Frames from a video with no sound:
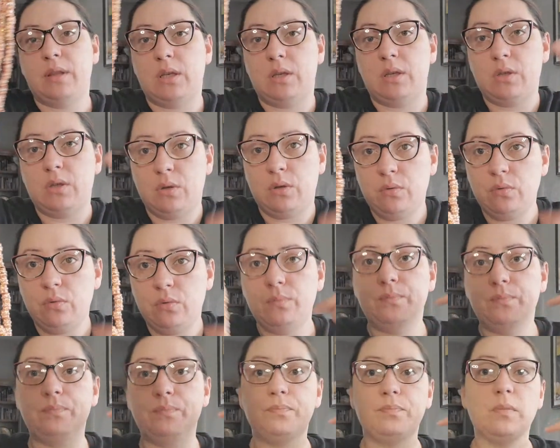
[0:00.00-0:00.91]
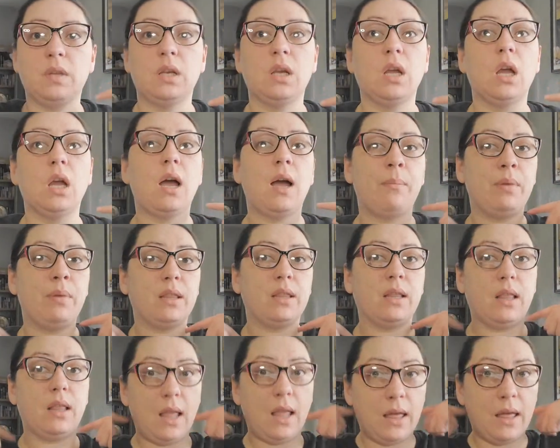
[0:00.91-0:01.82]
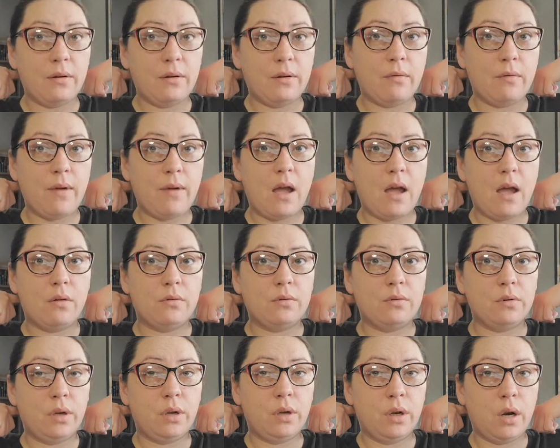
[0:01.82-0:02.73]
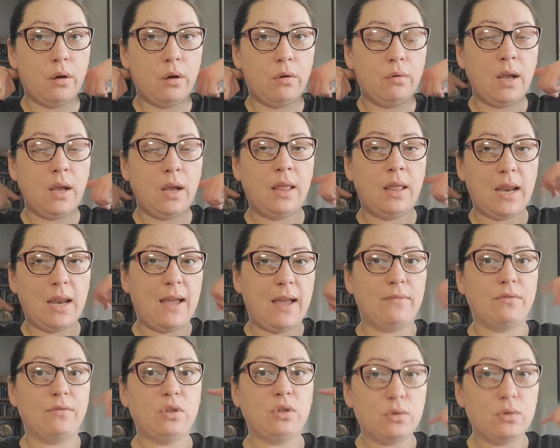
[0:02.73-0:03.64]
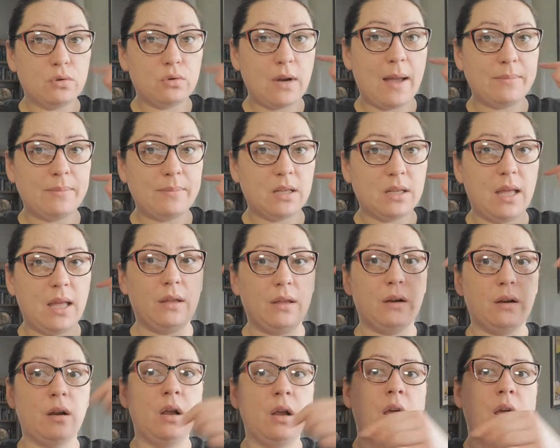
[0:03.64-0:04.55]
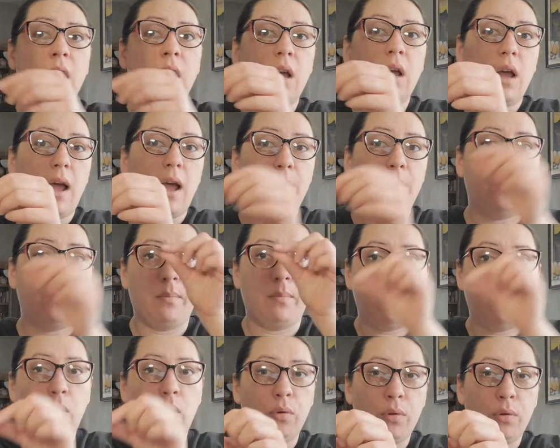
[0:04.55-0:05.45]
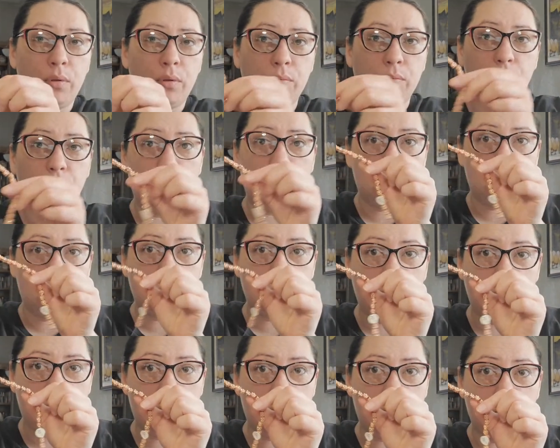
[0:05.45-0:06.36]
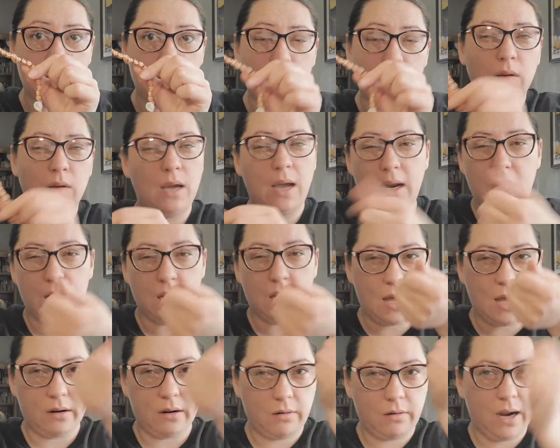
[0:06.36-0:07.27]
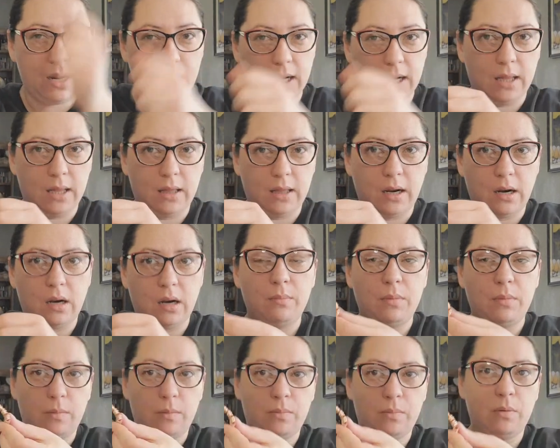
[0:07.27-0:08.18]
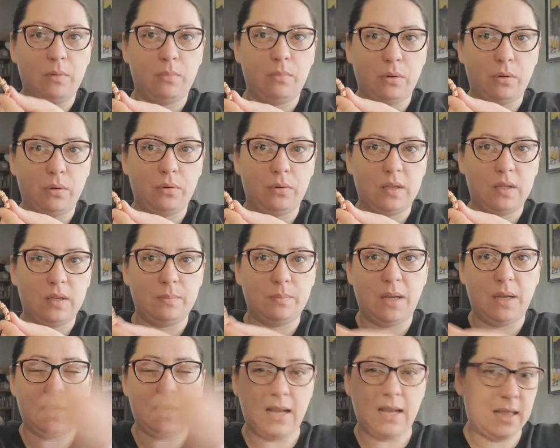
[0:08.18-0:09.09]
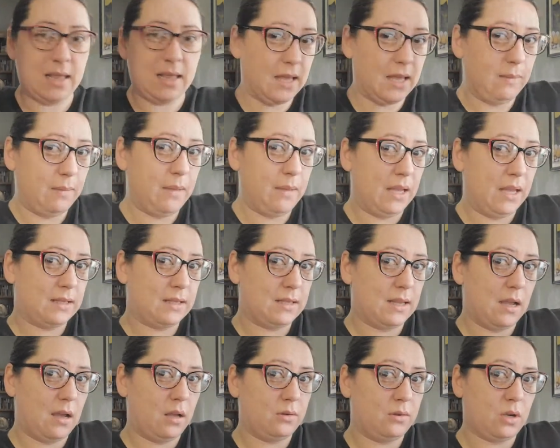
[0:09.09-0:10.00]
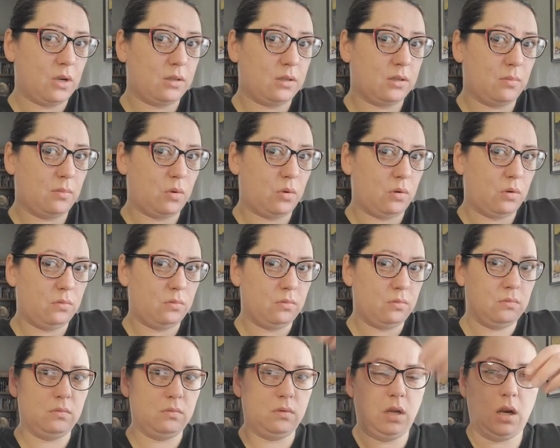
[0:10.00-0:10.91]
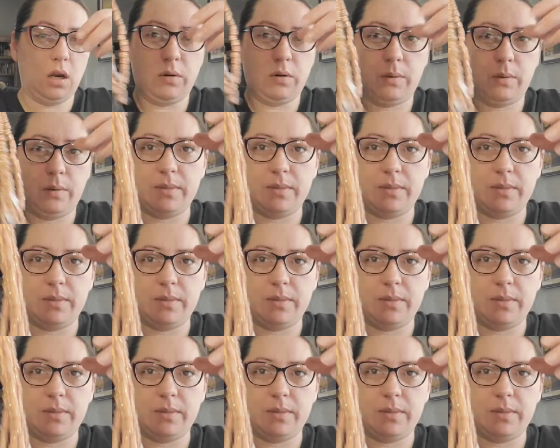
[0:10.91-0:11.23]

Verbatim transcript: two, I put the leather around, you know, and then I have two straps of leather. I put both through this bead. You kind of got to crank it in there. You put both through this bead and then it makes it adjustable. You know what I'm